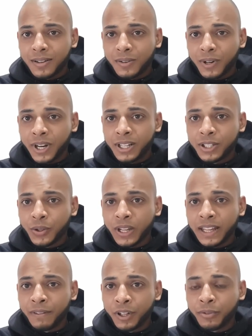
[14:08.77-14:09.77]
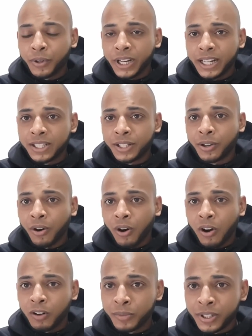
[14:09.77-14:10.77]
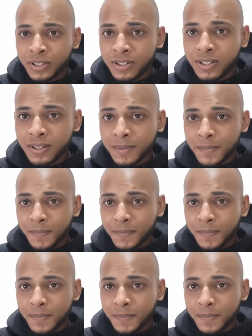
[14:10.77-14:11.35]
right? So even if you're eating your almonds,